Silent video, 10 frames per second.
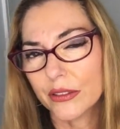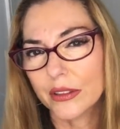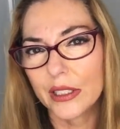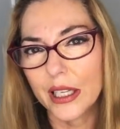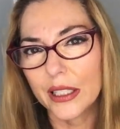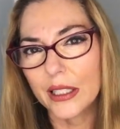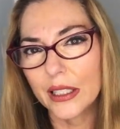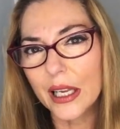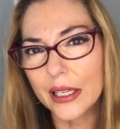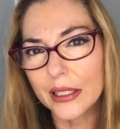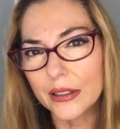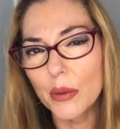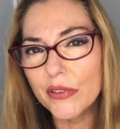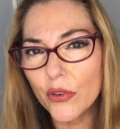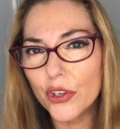the end of the leg
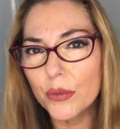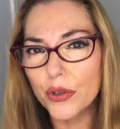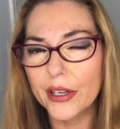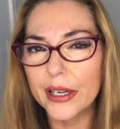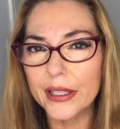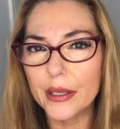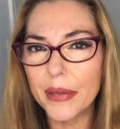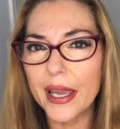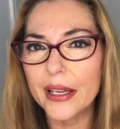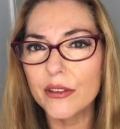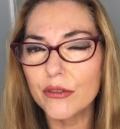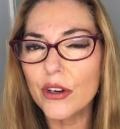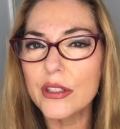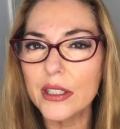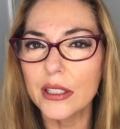before you put it in the pan and
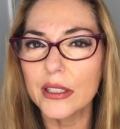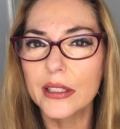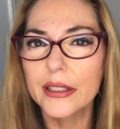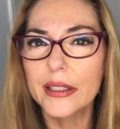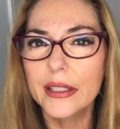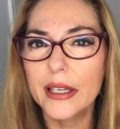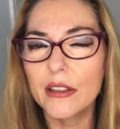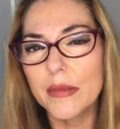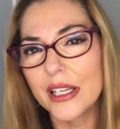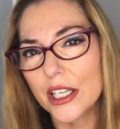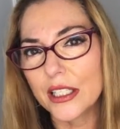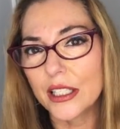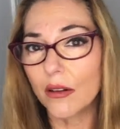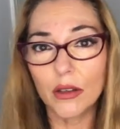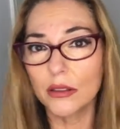roast it?" And Grandma Jane
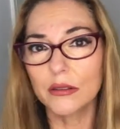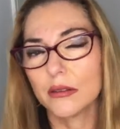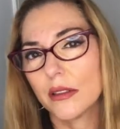said, "Well,